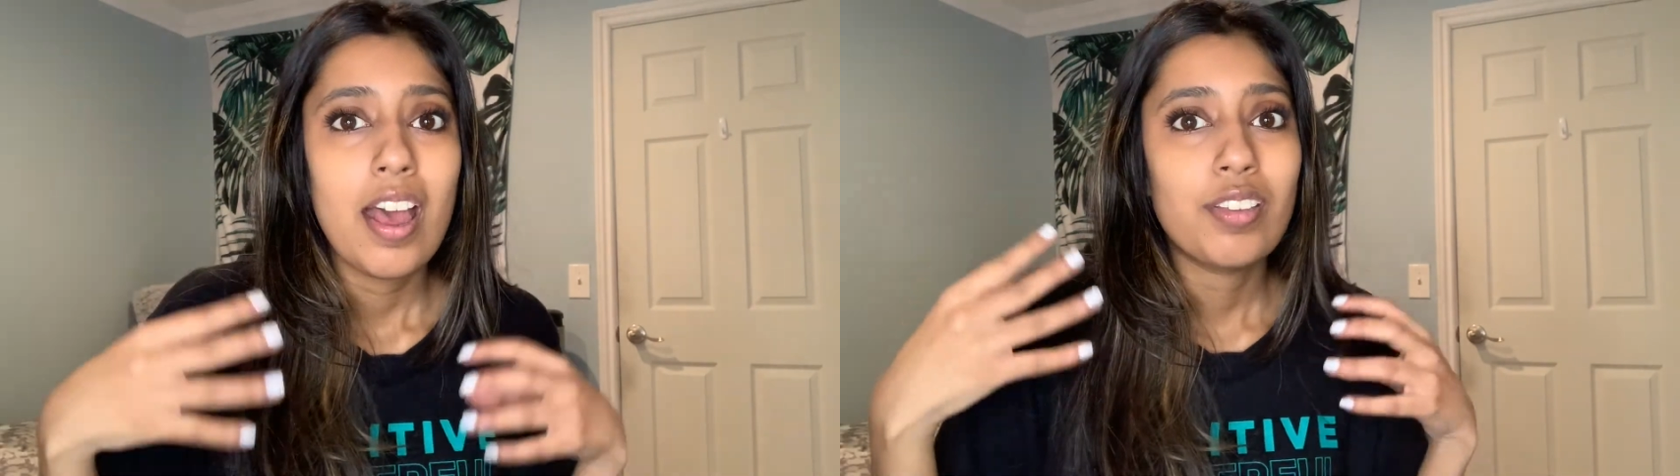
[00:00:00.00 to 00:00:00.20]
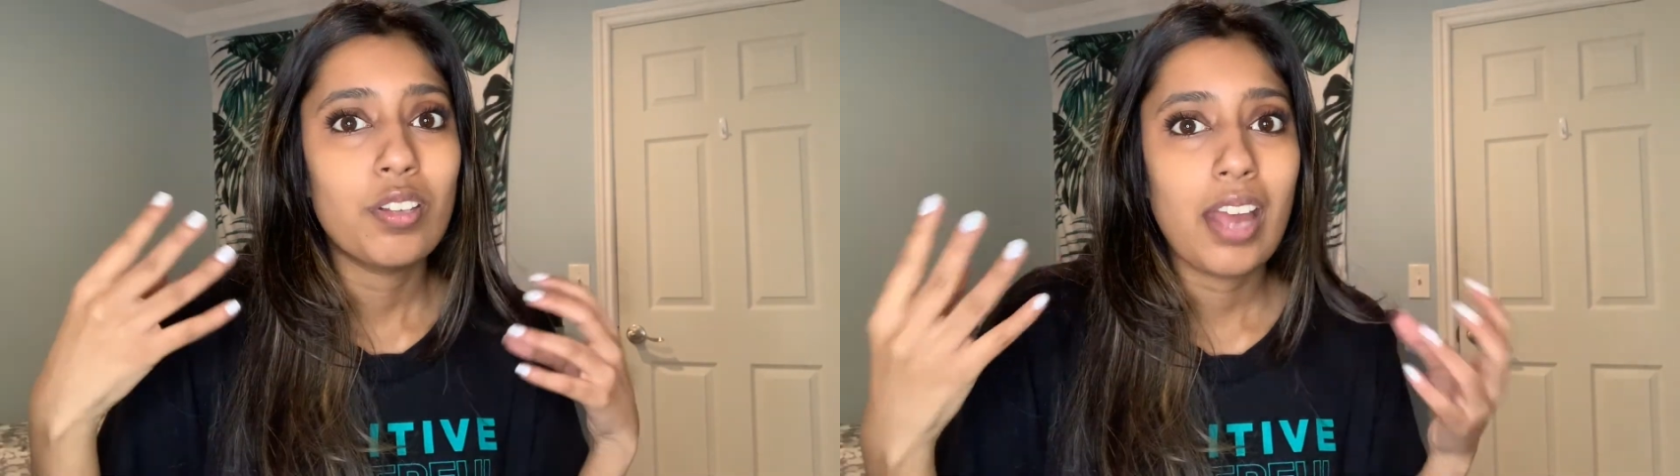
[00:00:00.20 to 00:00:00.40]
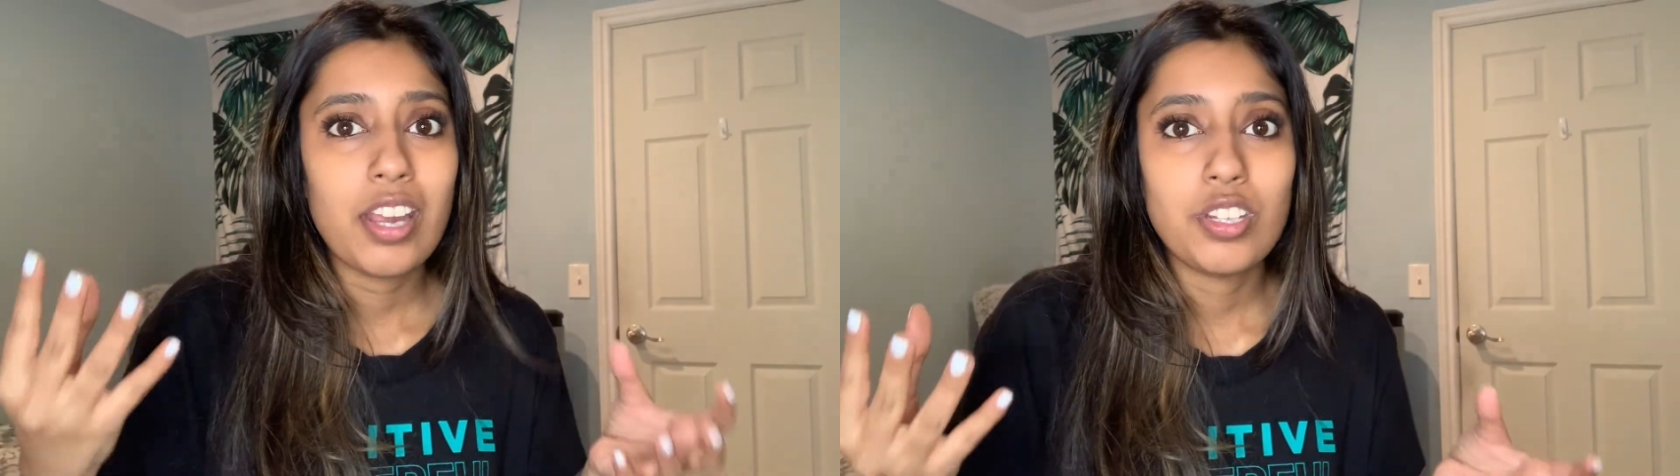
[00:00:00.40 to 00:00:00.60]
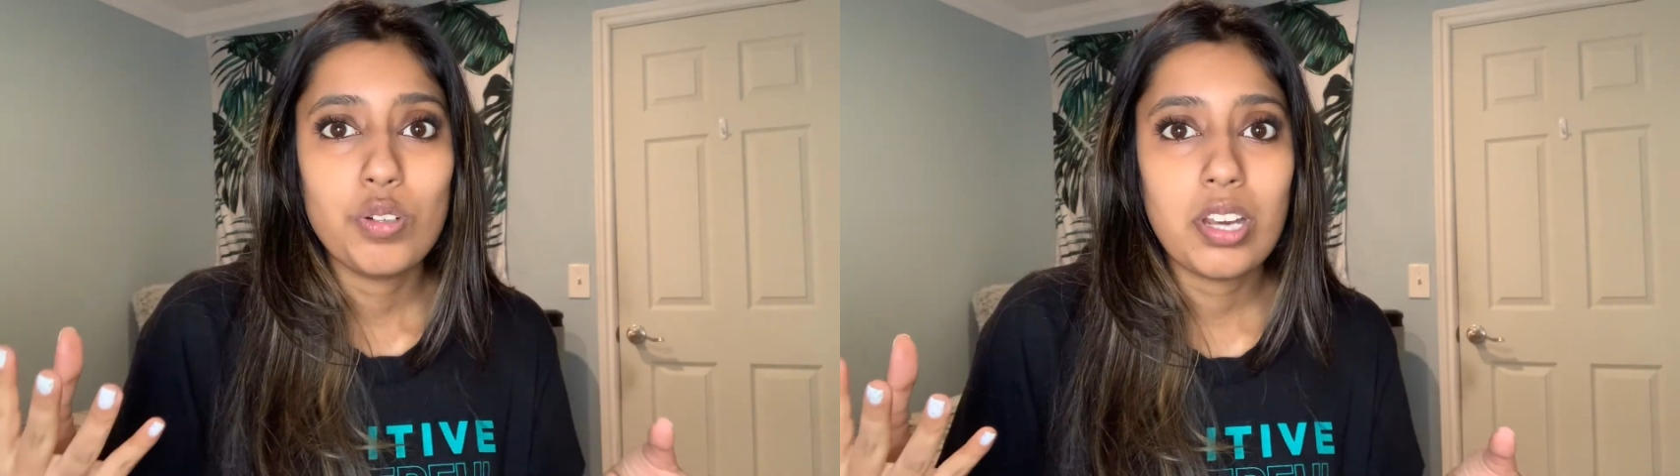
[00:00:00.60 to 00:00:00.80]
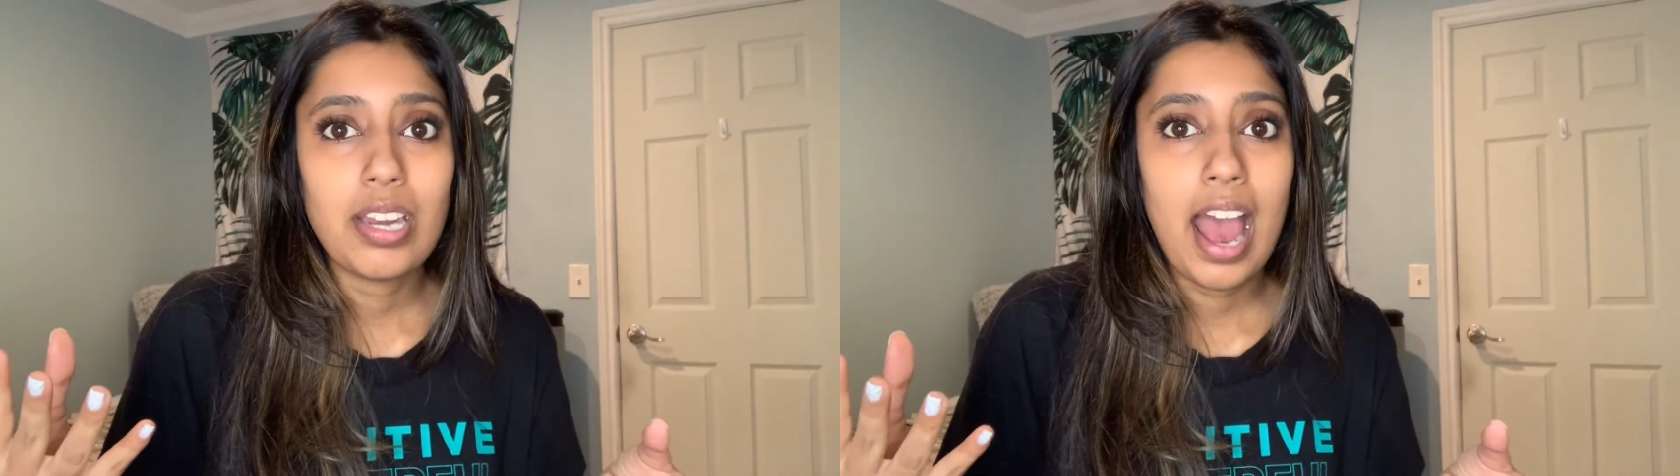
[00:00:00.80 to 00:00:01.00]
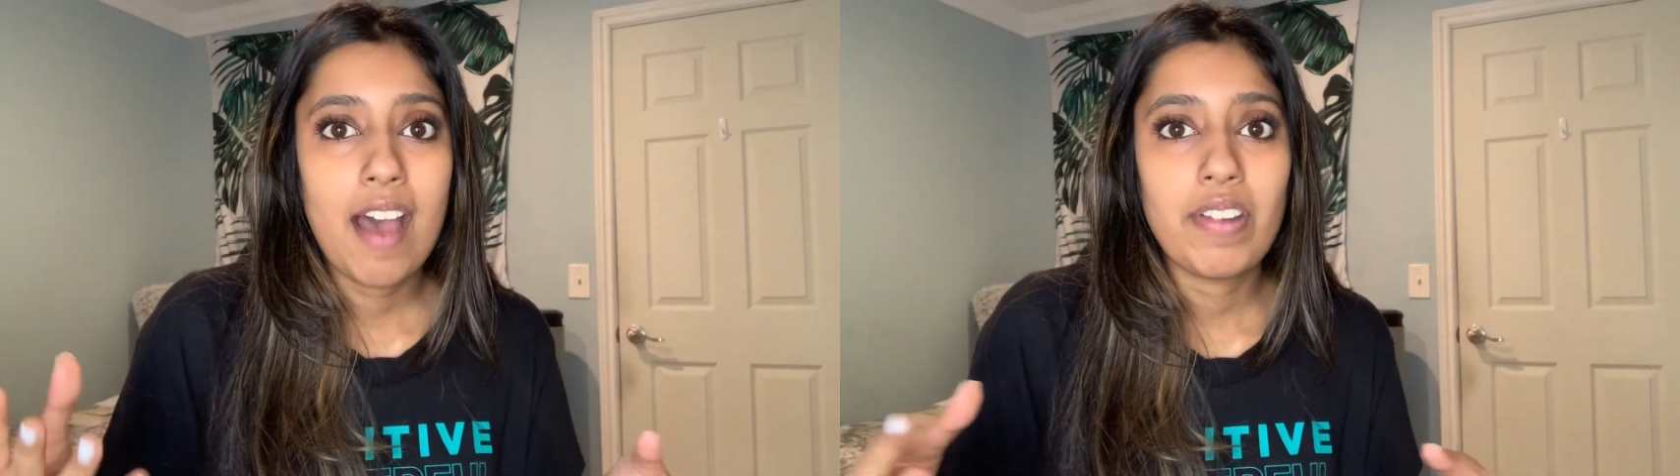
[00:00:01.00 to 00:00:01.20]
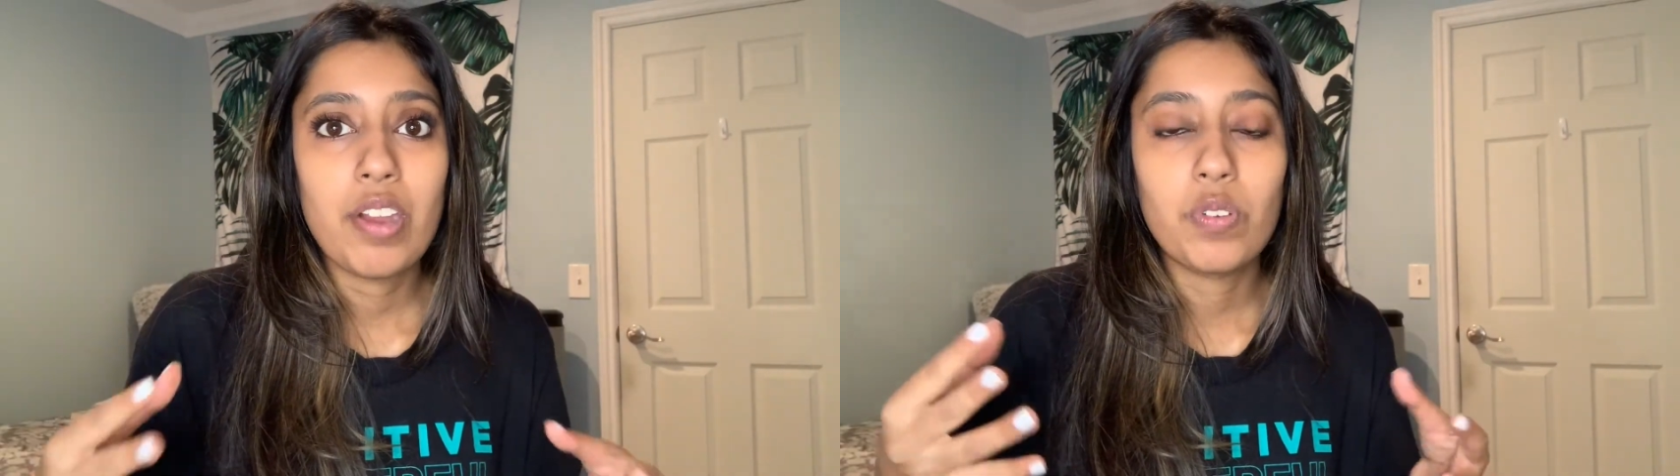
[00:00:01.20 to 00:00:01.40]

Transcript: so that you can have a